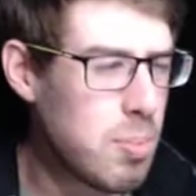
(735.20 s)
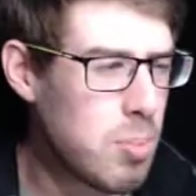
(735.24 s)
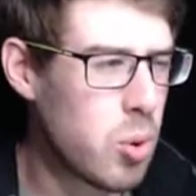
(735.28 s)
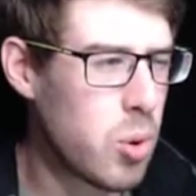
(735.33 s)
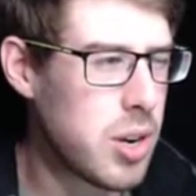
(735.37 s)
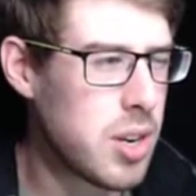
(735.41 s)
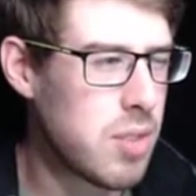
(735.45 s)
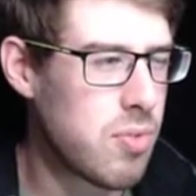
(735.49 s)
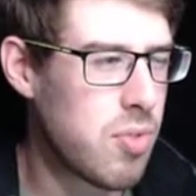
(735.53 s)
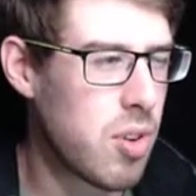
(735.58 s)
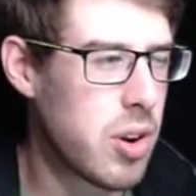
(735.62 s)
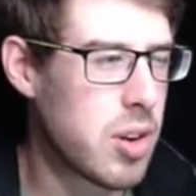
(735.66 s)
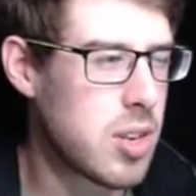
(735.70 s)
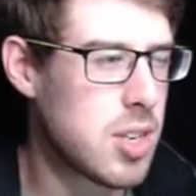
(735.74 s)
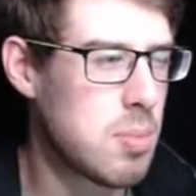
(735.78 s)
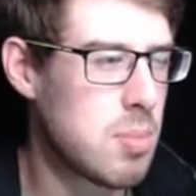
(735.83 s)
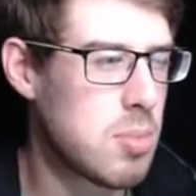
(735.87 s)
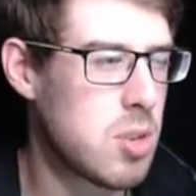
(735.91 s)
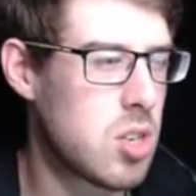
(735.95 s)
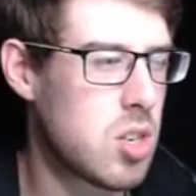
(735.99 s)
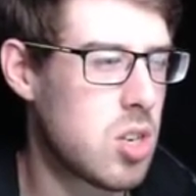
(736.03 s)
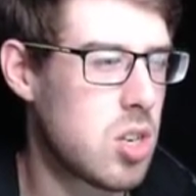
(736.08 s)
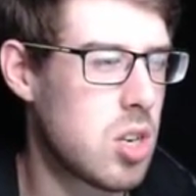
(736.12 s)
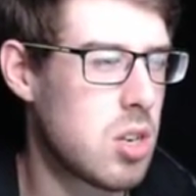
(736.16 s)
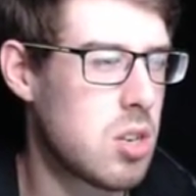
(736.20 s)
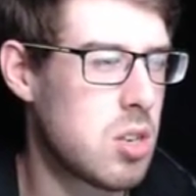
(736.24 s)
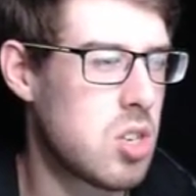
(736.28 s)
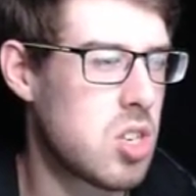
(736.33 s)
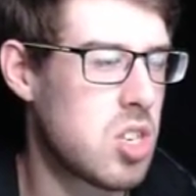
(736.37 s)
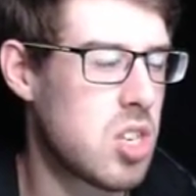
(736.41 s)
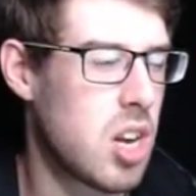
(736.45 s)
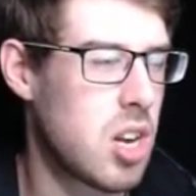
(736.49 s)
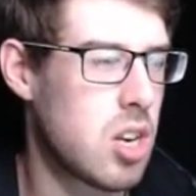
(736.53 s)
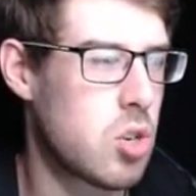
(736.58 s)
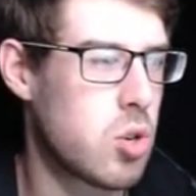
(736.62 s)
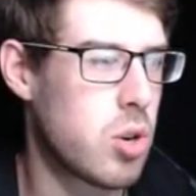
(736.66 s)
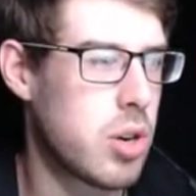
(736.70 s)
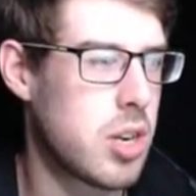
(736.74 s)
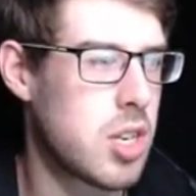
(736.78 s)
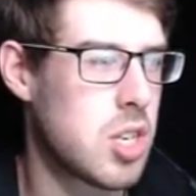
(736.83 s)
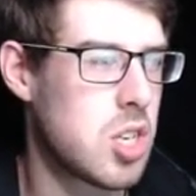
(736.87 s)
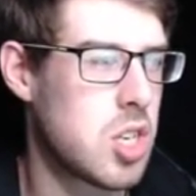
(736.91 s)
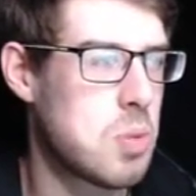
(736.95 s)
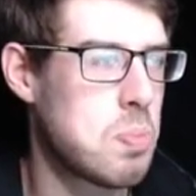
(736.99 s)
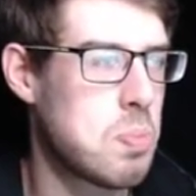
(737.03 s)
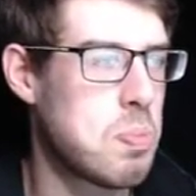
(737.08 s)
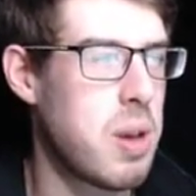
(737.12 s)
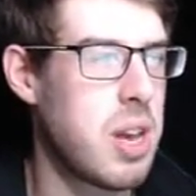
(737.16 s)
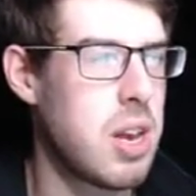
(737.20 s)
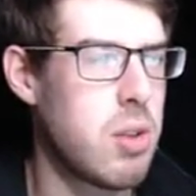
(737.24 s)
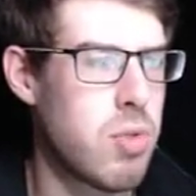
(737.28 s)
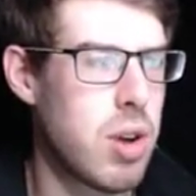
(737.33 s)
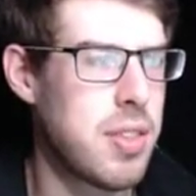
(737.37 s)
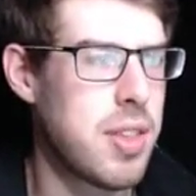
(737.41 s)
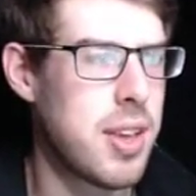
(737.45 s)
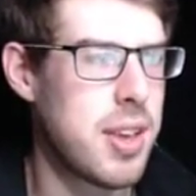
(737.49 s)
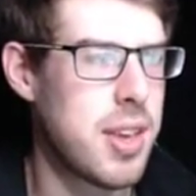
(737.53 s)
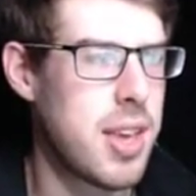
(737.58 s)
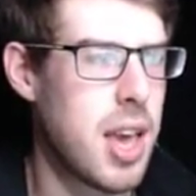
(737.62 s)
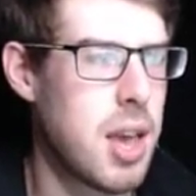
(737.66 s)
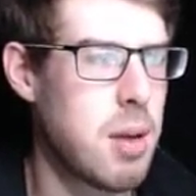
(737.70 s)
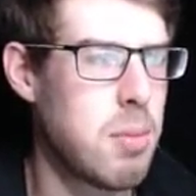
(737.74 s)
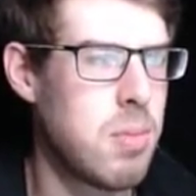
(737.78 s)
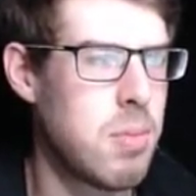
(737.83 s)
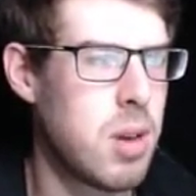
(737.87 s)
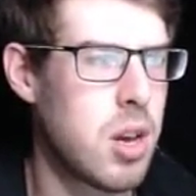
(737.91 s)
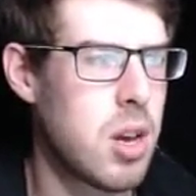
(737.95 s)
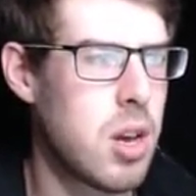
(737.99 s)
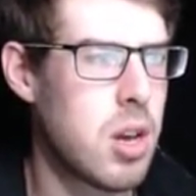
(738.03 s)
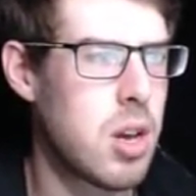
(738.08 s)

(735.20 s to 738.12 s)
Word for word: point, very tempted to start trying to speedrun that game,